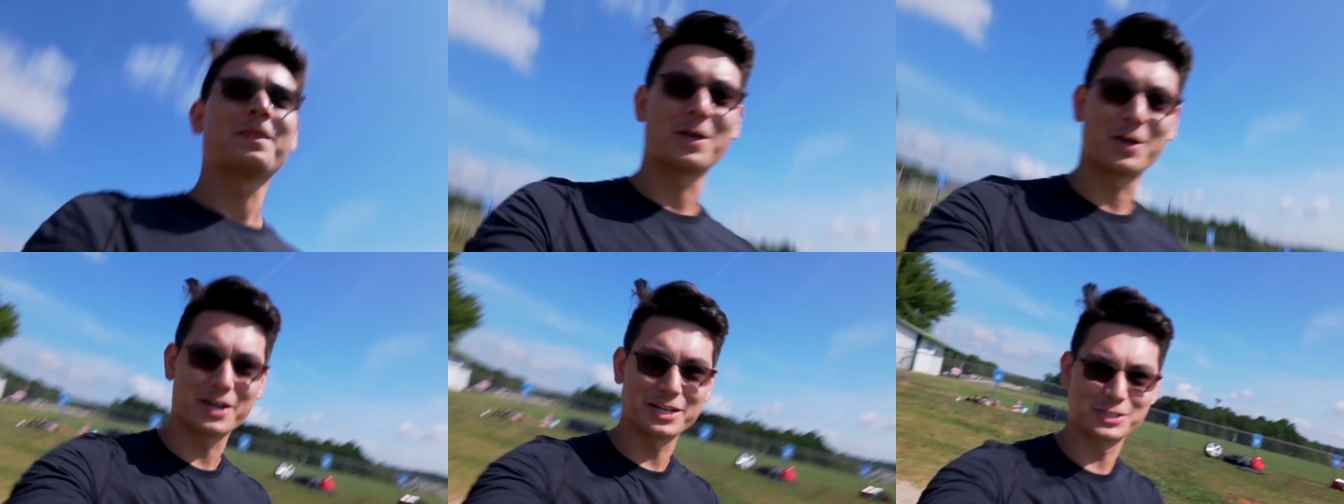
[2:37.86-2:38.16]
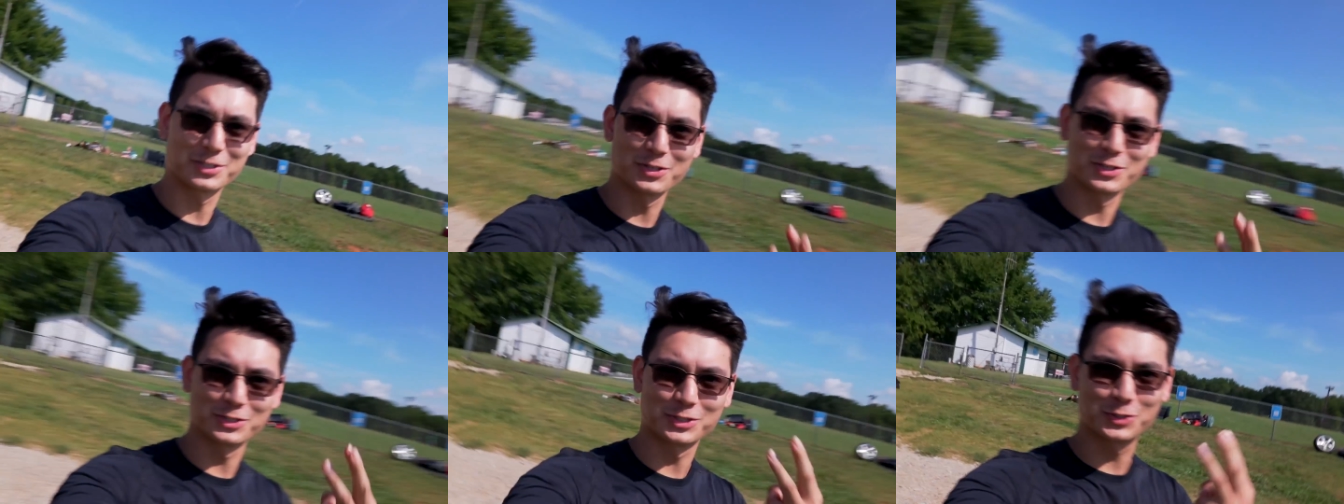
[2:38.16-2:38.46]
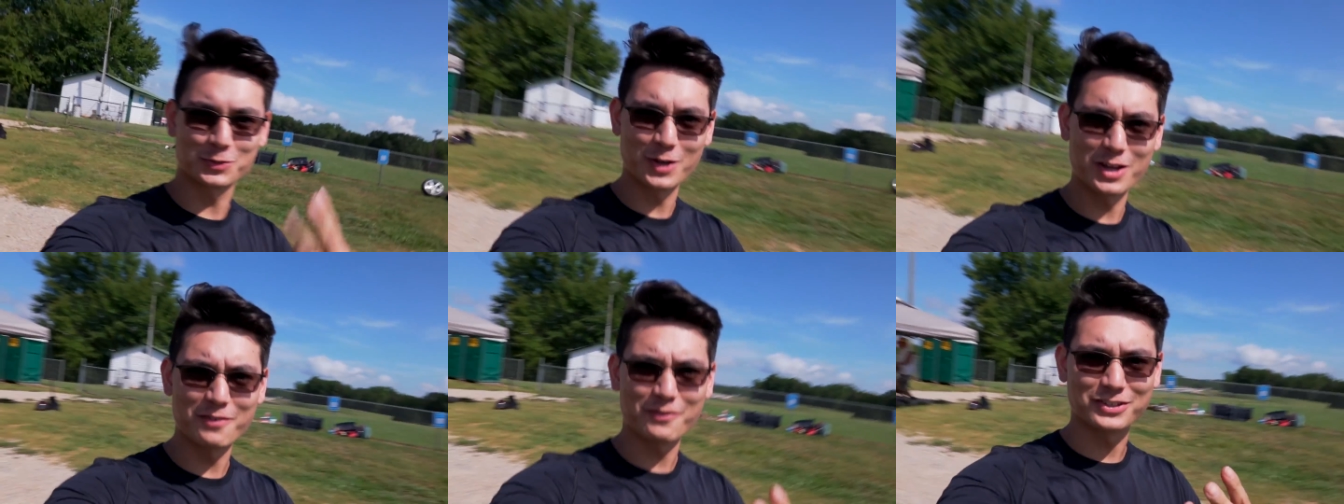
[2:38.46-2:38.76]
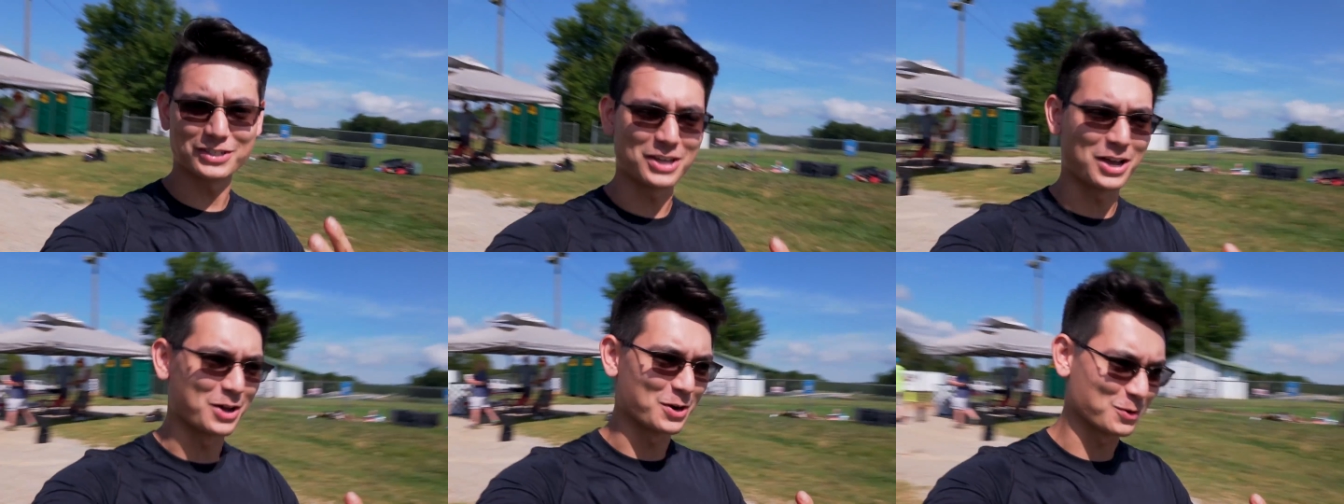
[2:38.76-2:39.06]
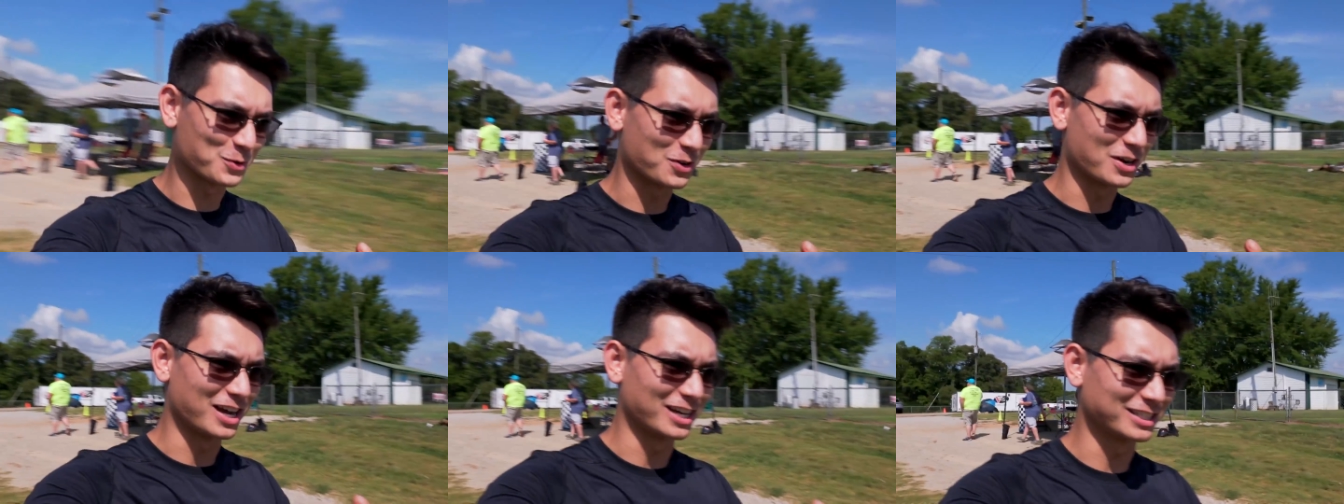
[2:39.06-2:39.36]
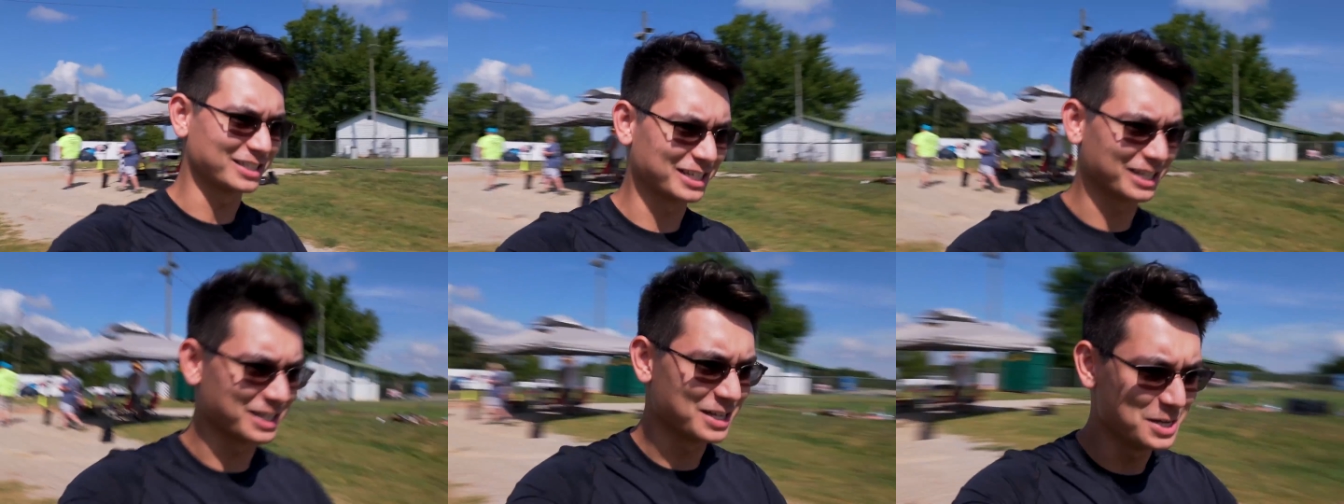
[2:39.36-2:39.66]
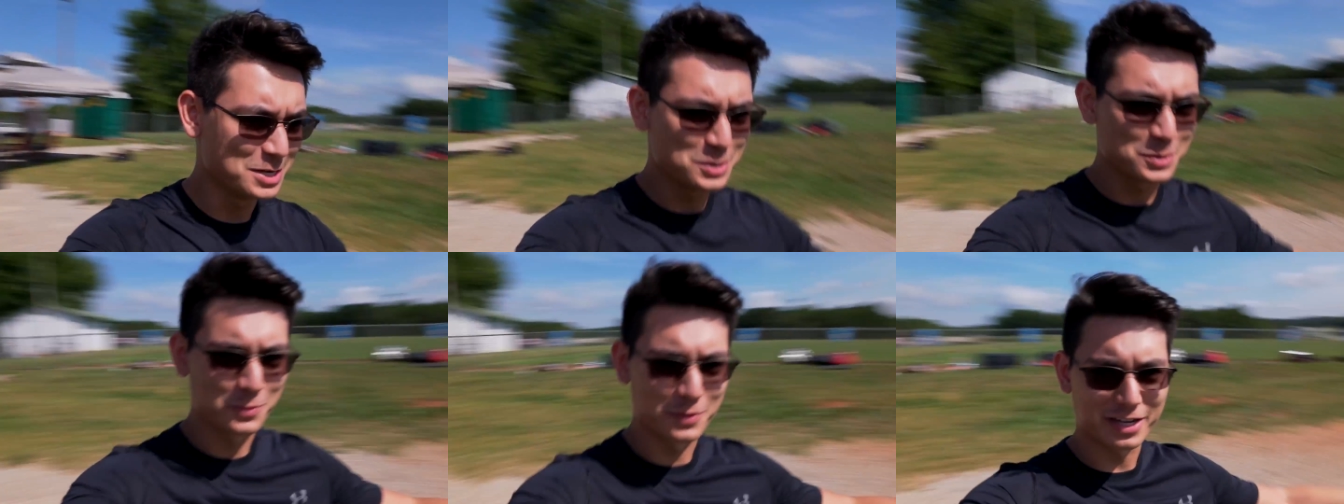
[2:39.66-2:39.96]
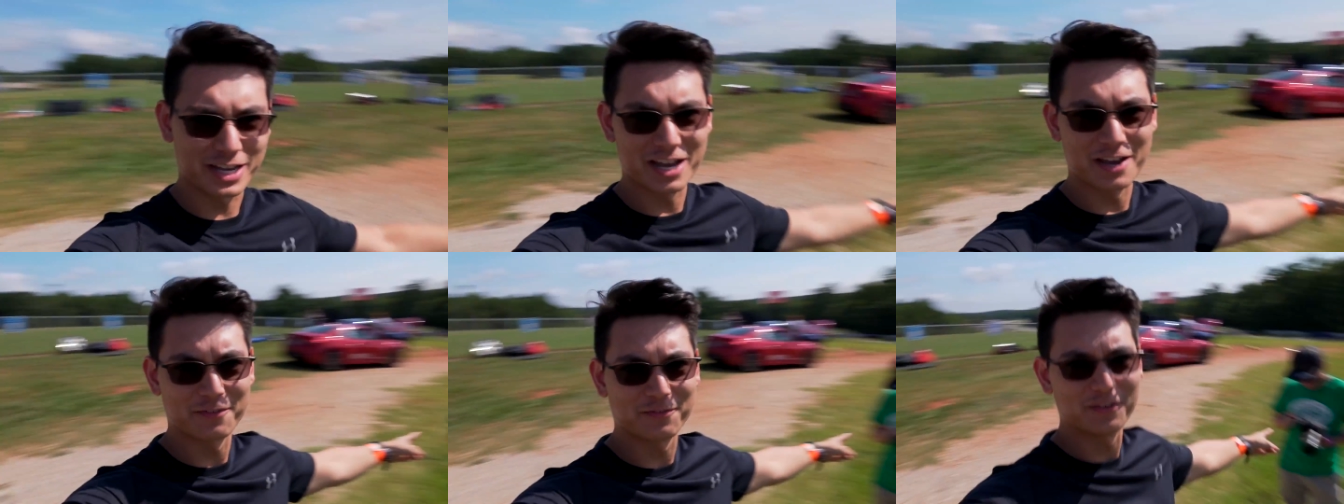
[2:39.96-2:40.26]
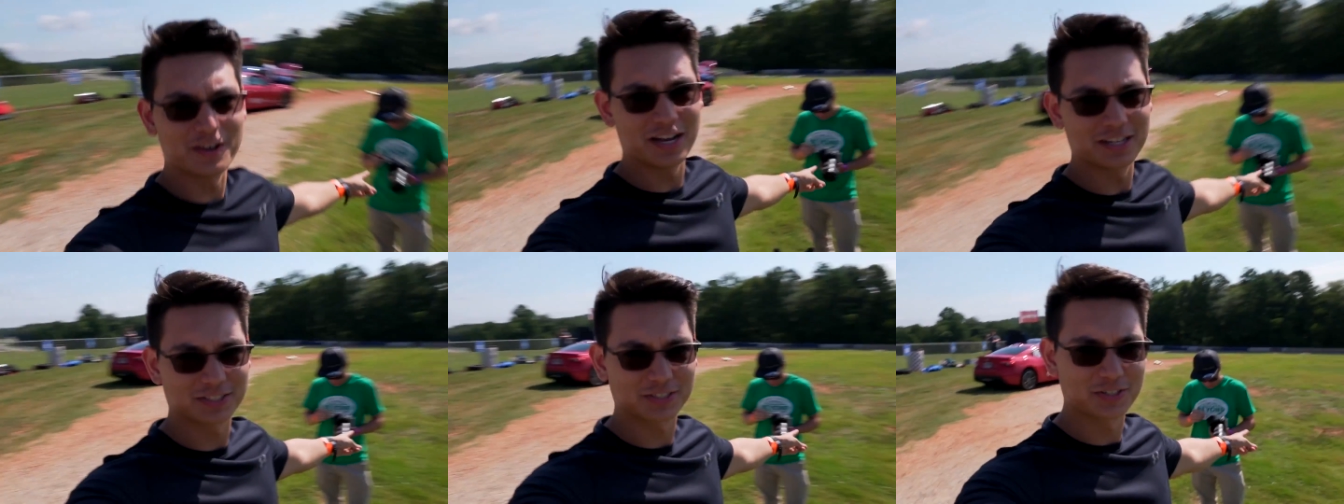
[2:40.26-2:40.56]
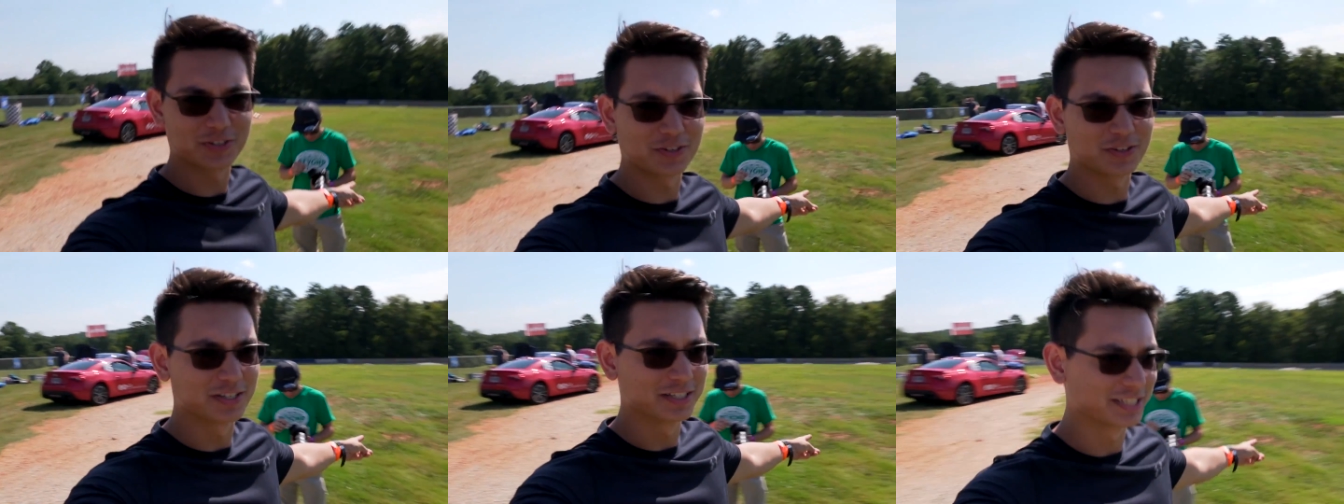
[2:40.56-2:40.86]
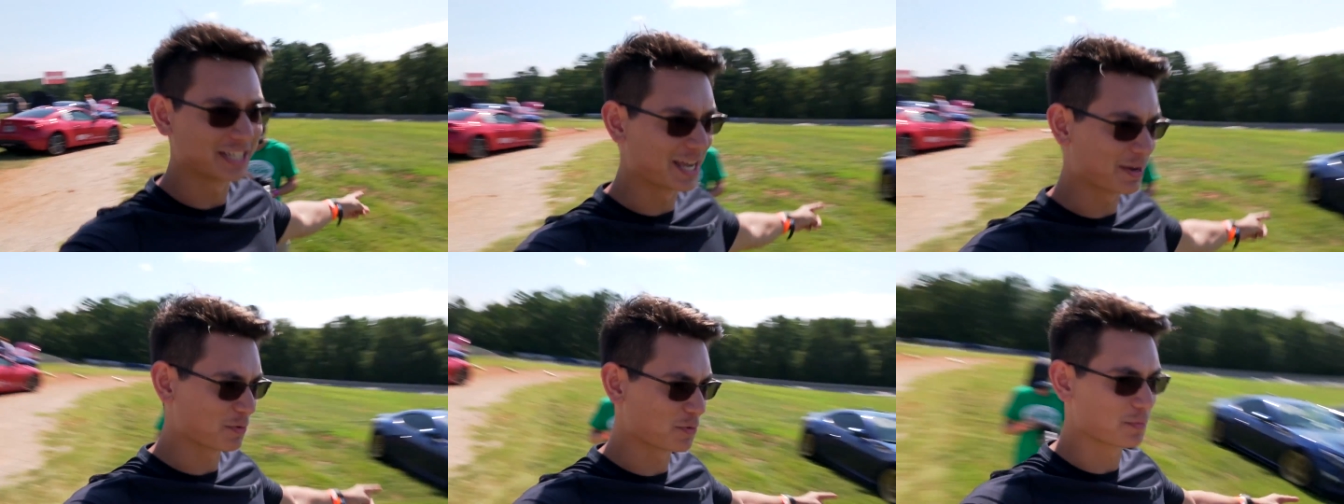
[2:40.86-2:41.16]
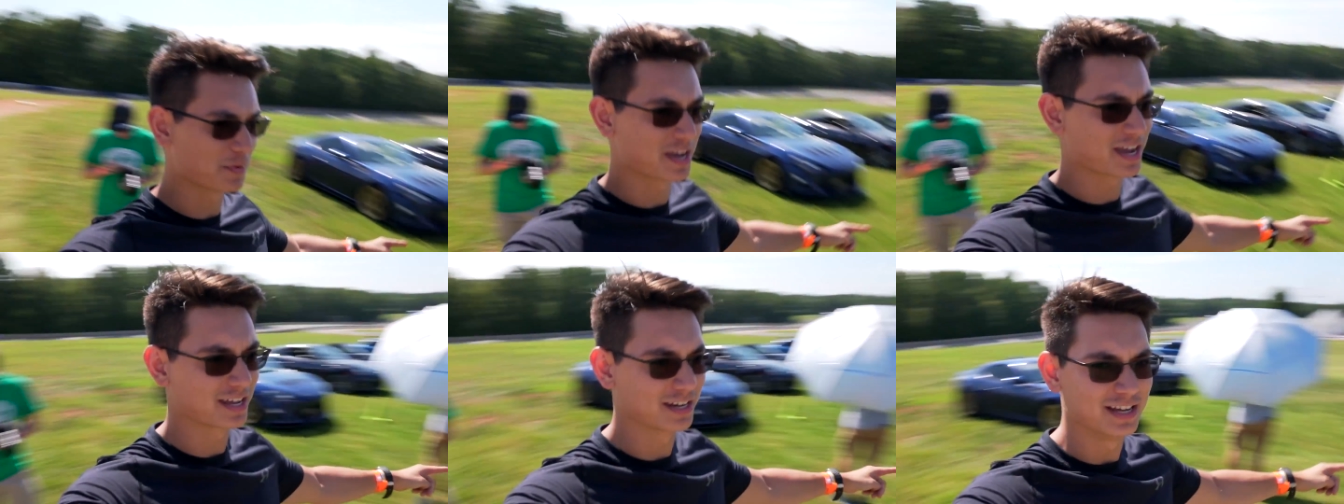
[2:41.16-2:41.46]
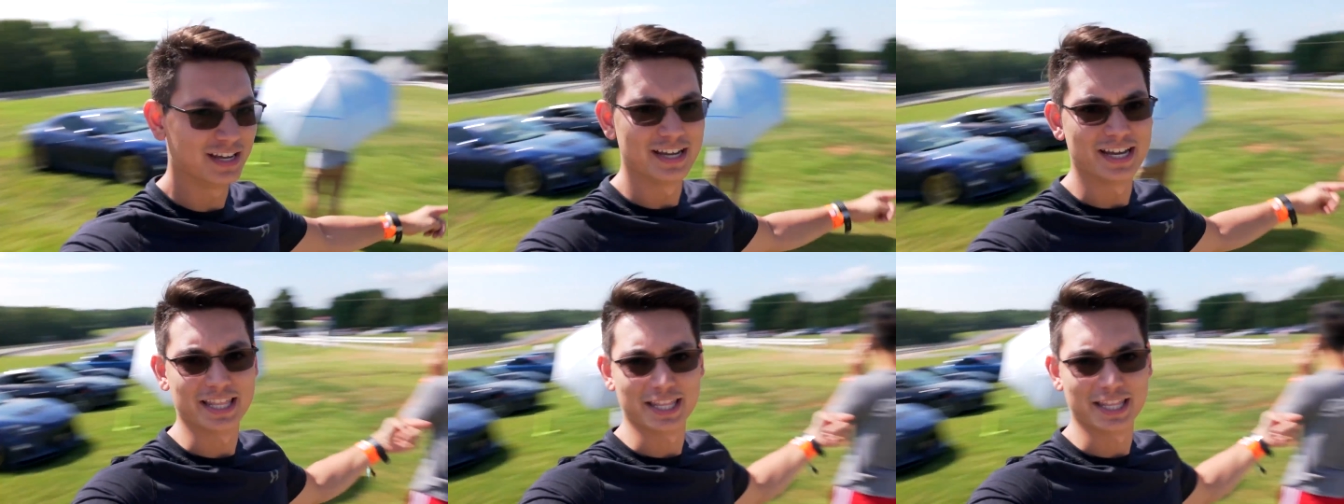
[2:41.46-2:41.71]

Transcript: Okay, so there's three of us autocrossing. We got Foster, cameraman,